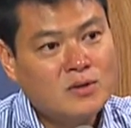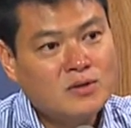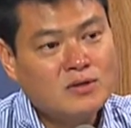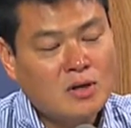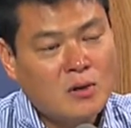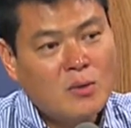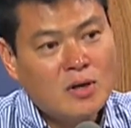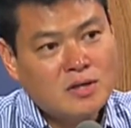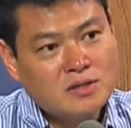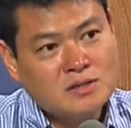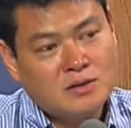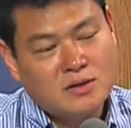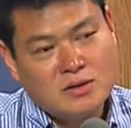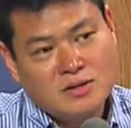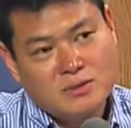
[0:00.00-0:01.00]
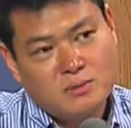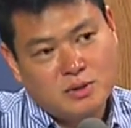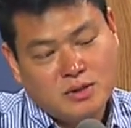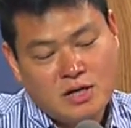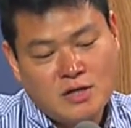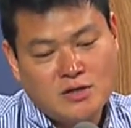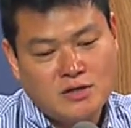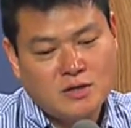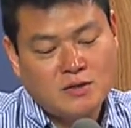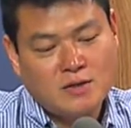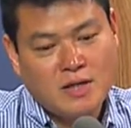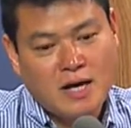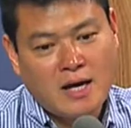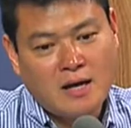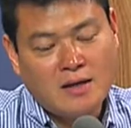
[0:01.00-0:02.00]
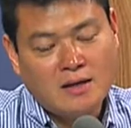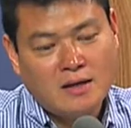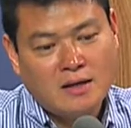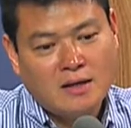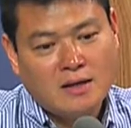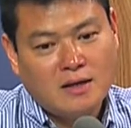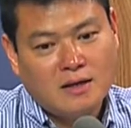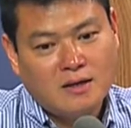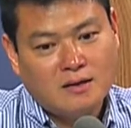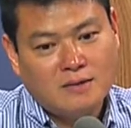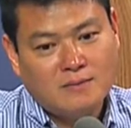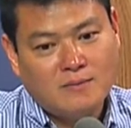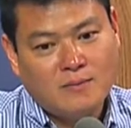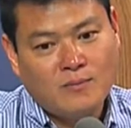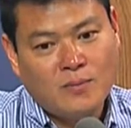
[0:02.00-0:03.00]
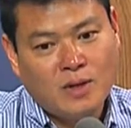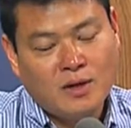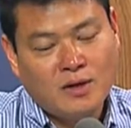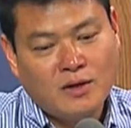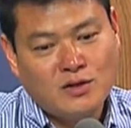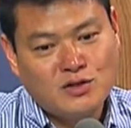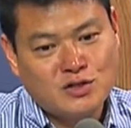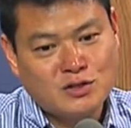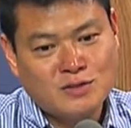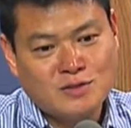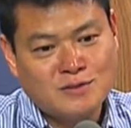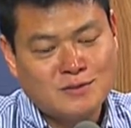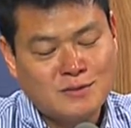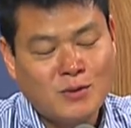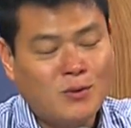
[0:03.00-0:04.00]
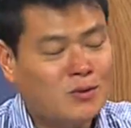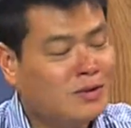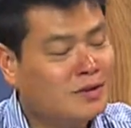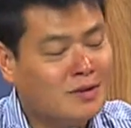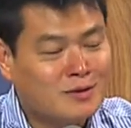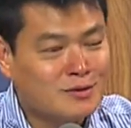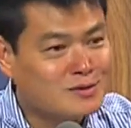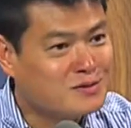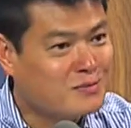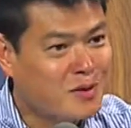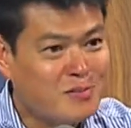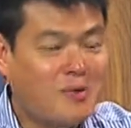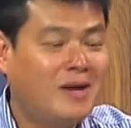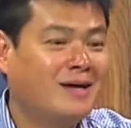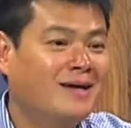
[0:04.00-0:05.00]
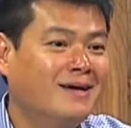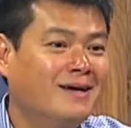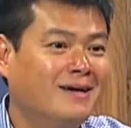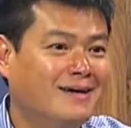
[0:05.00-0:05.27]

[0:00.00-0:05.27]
is always there is a potential that they're just so eager to spend money,